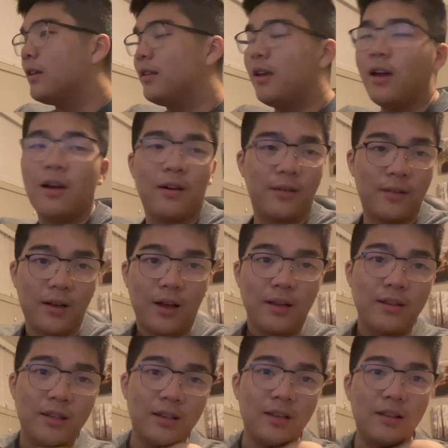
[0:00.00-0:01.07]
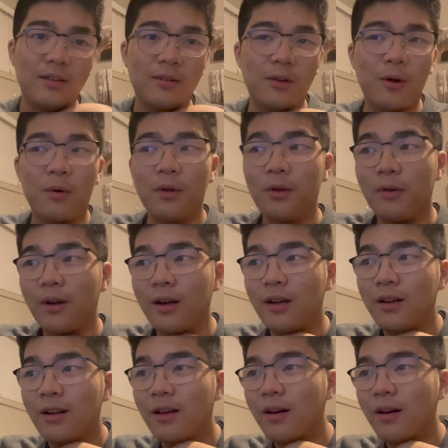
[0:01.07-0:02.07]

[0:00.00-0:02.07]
Yeah, I think it's going great.